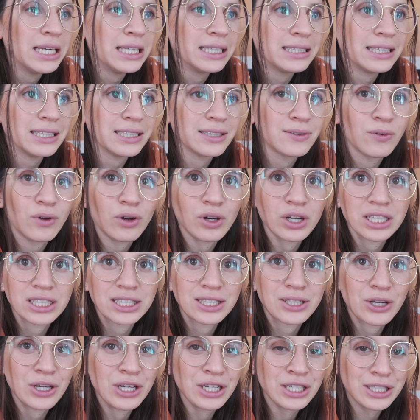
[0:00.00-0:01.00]
This vlog is
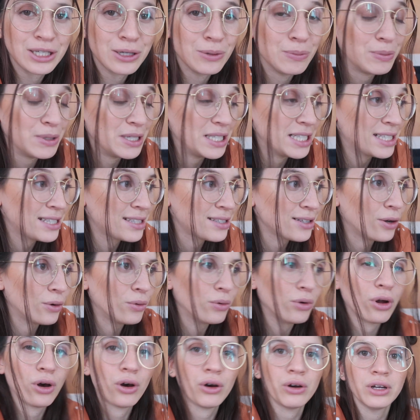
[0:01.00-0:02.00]
going to be so
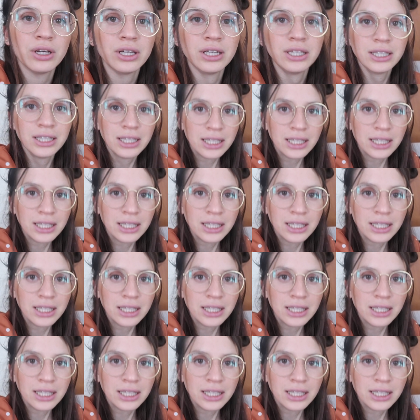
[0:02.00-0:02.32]
long